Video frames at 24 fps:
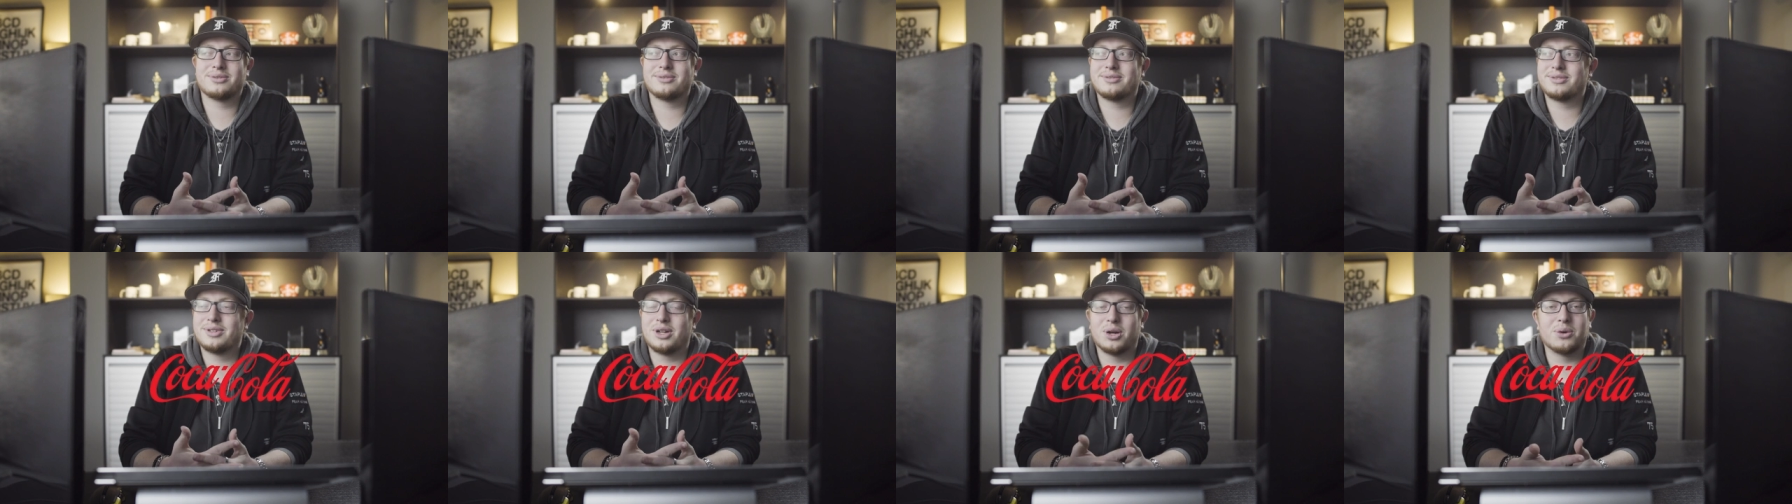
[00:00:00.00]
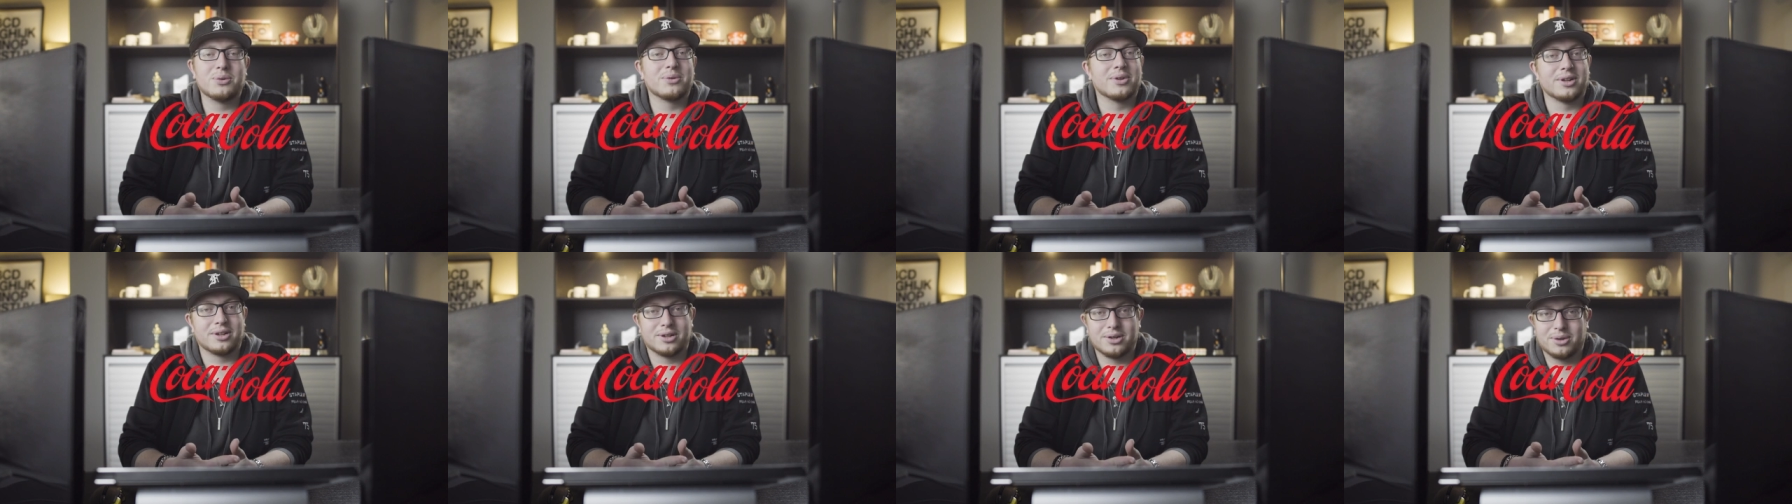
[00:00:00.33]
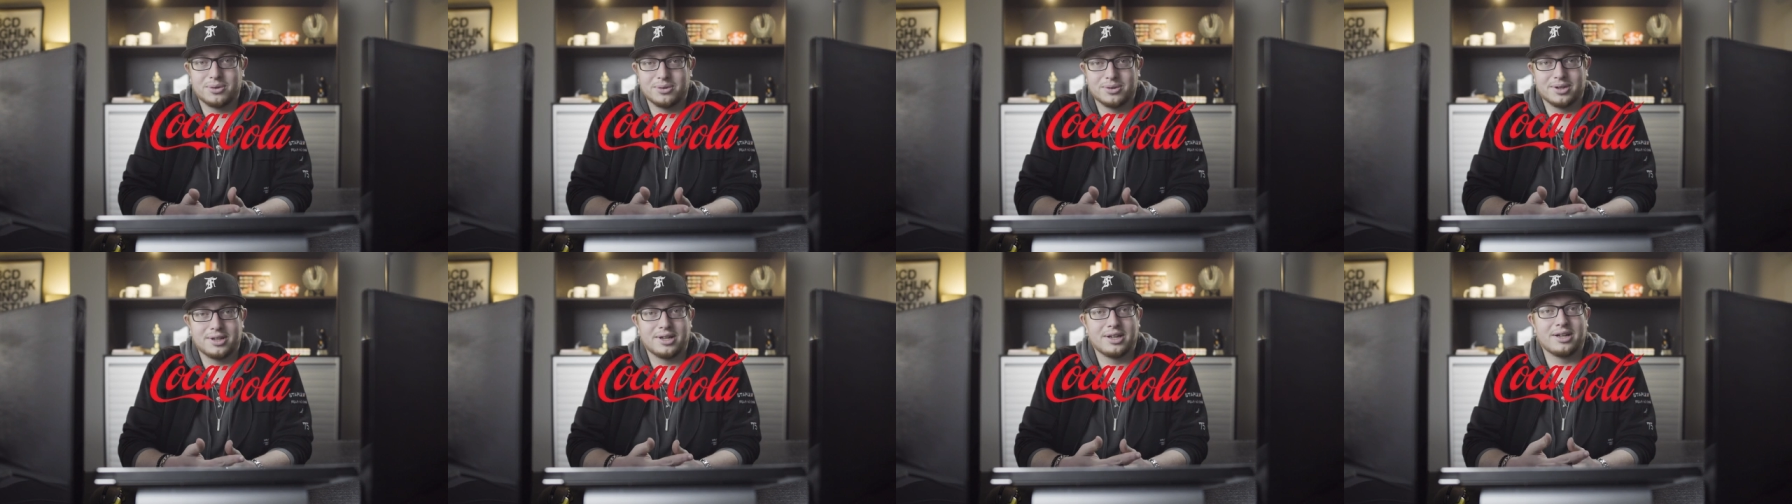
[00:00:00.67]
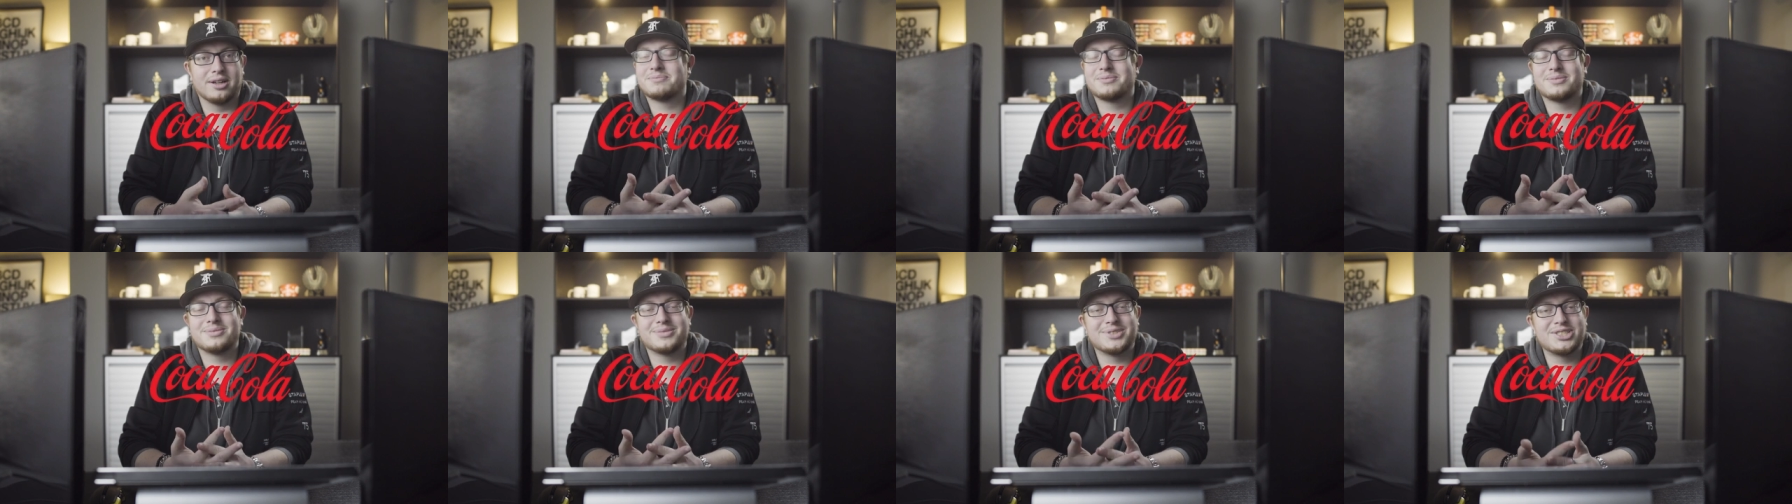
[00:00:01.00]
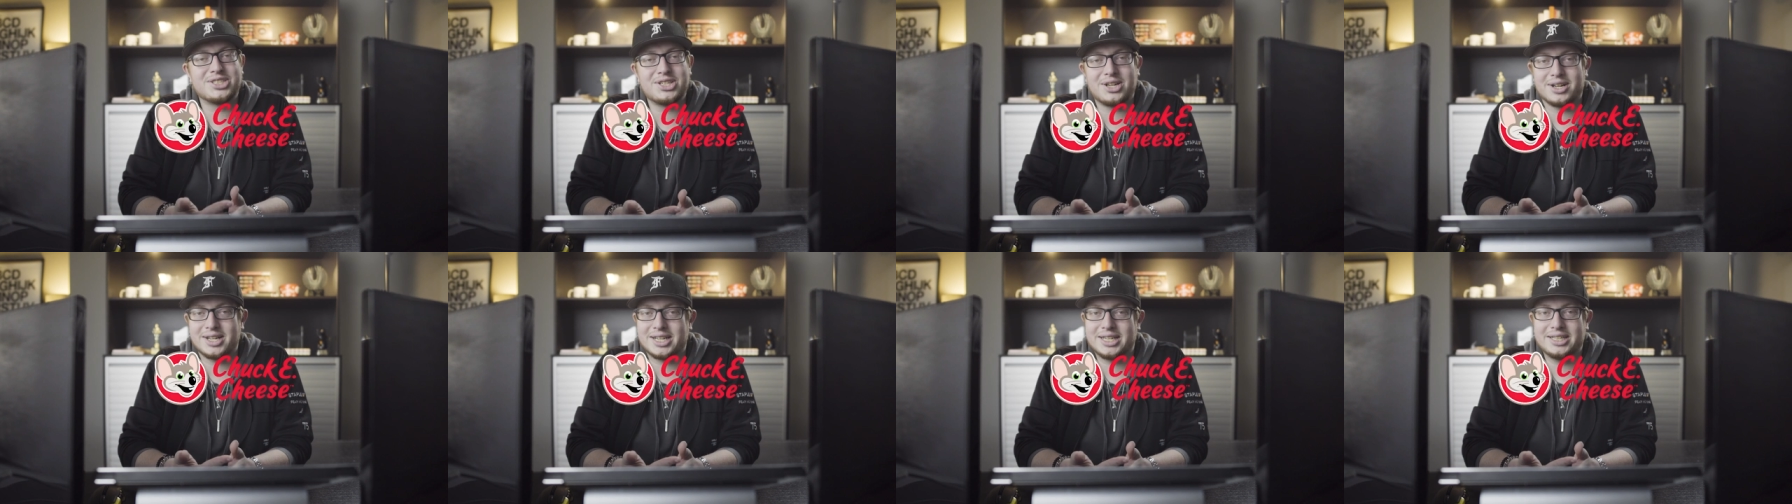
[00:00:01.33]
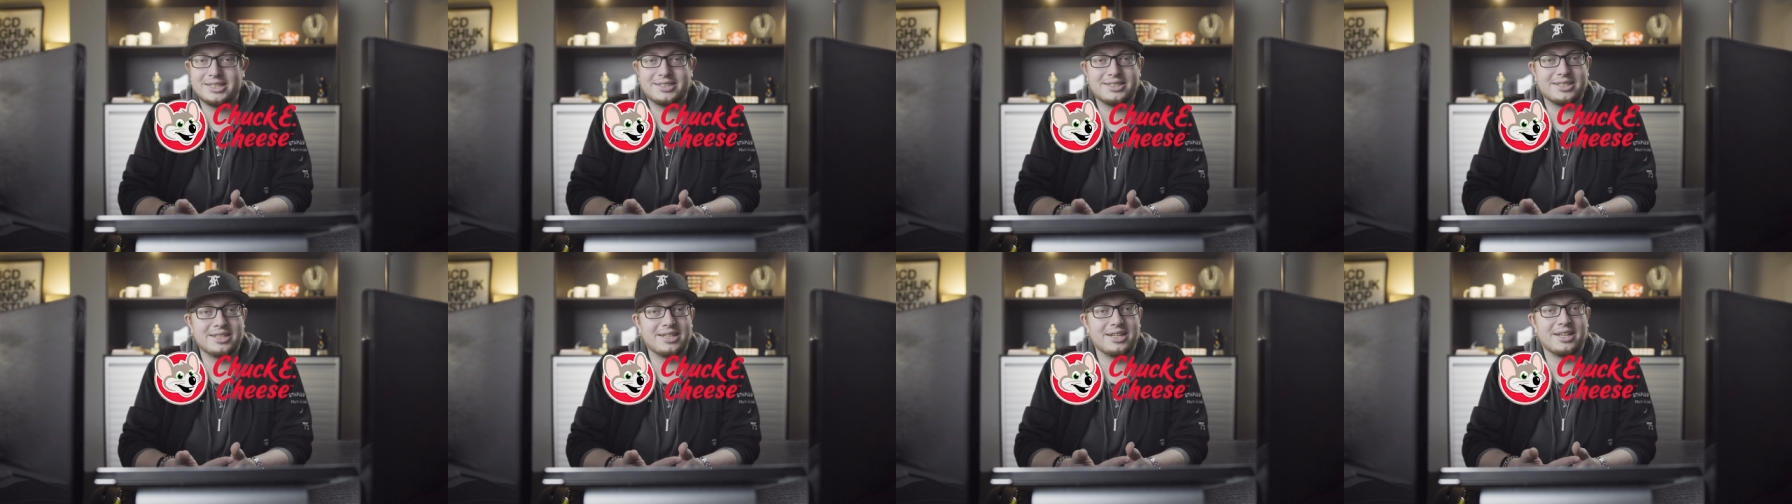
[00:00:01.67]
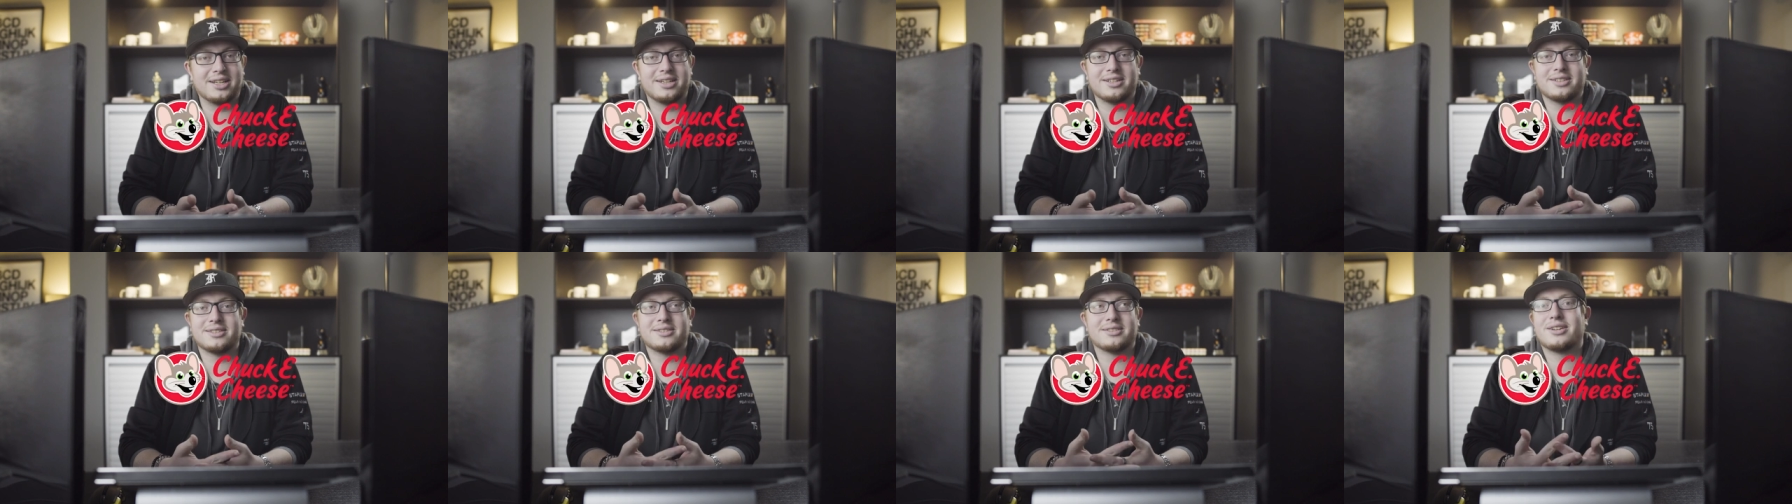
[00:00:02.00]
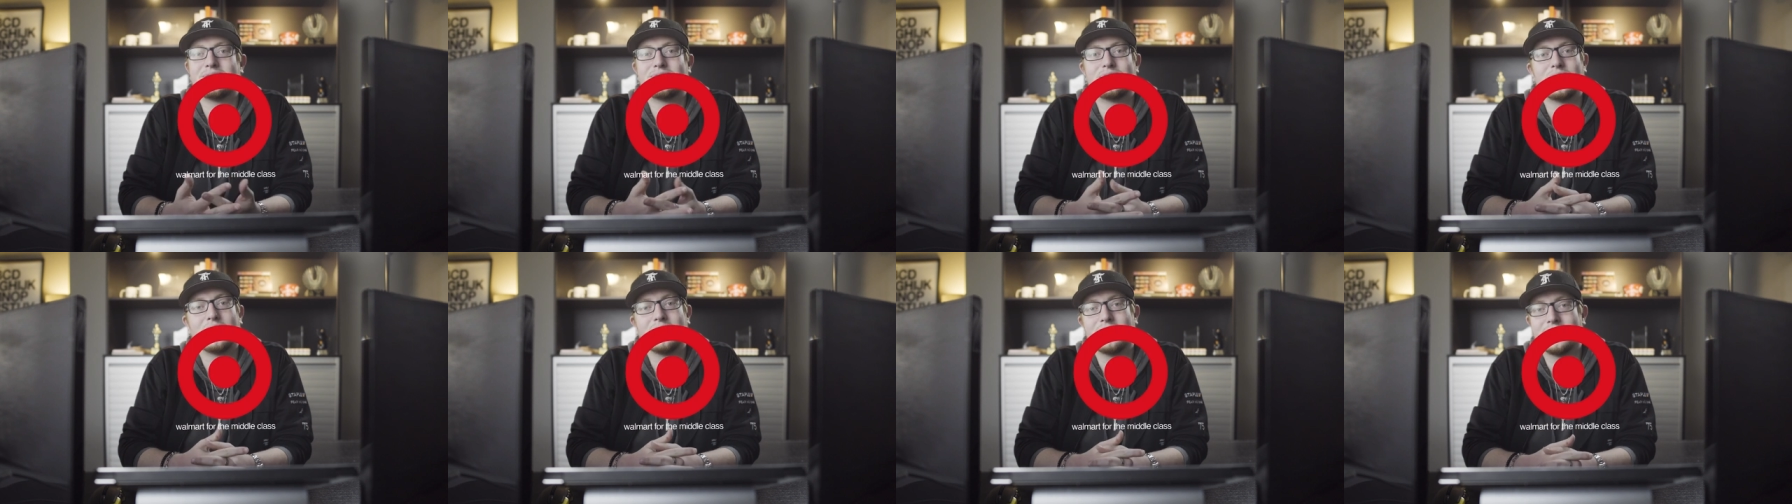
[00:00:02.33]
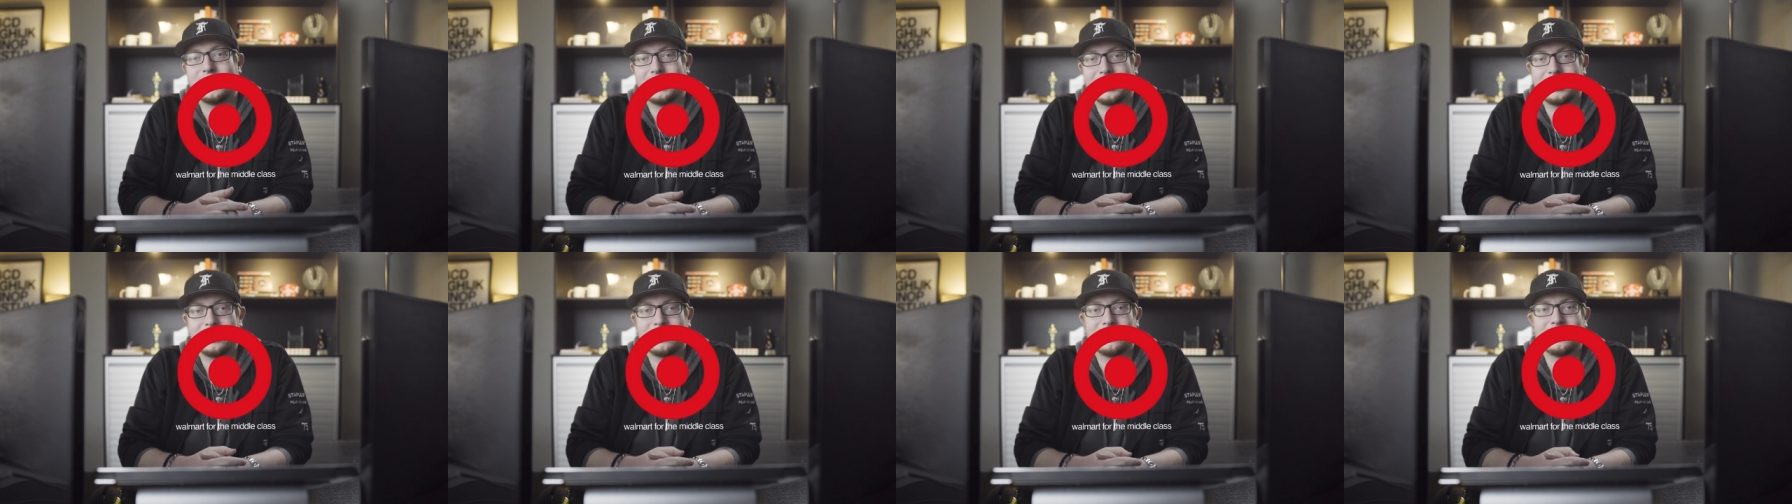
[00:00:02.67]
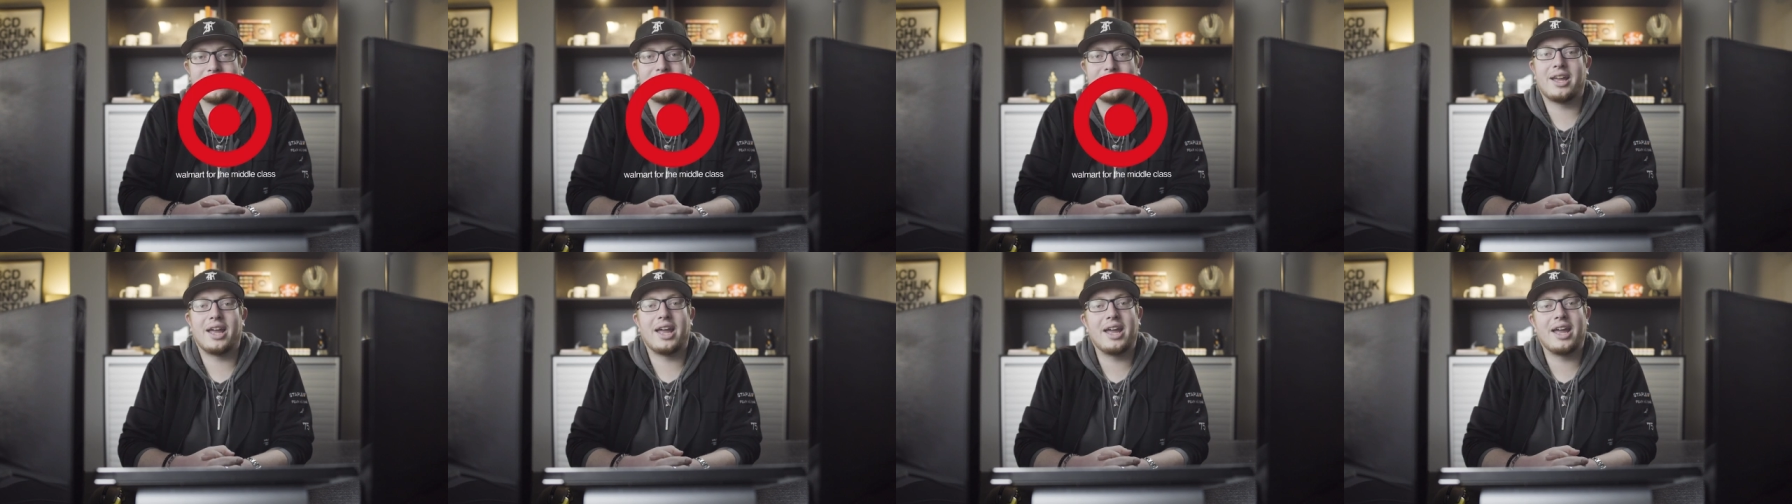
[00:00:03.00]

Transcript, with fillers: Coca-Cola, Chuck E. Cheese, Target.